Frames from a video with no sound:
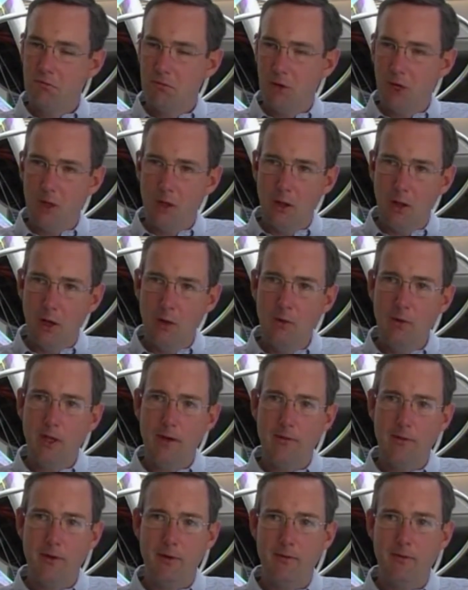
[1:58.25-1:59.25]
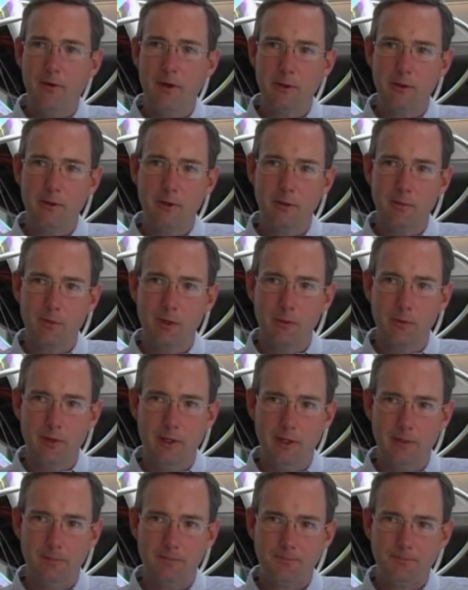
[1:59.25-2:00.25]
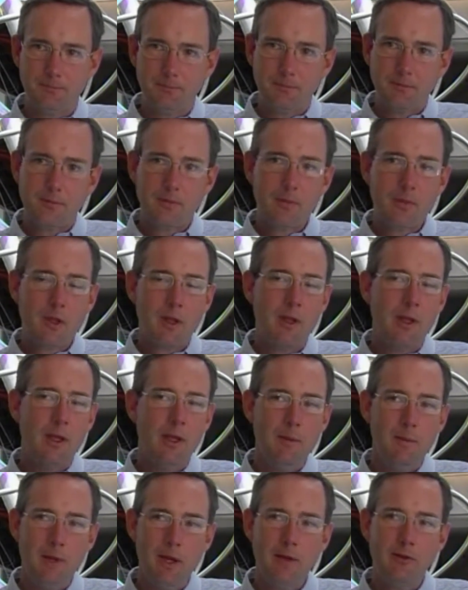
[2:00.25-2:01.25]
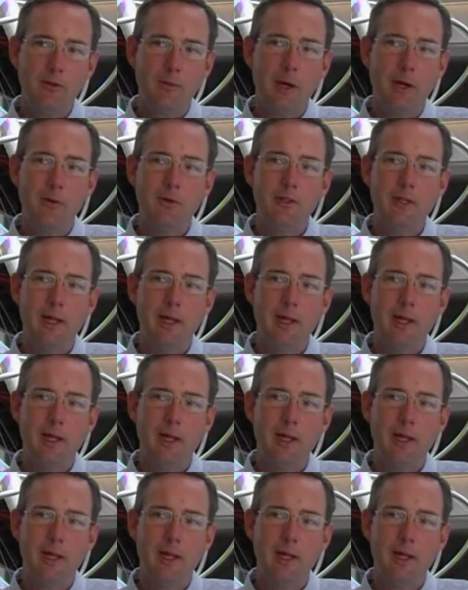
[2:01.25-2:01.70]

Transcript: a low level of functional protein. It makes about